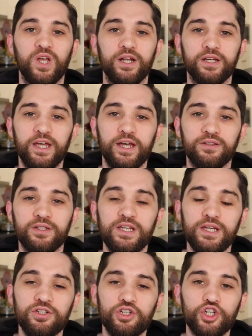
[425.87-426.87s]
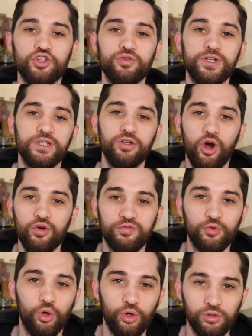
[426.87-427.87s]
And again, the industry
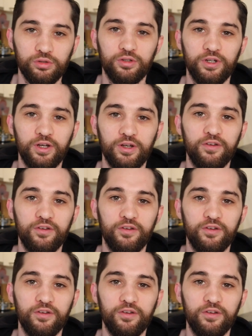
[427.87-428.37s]
overall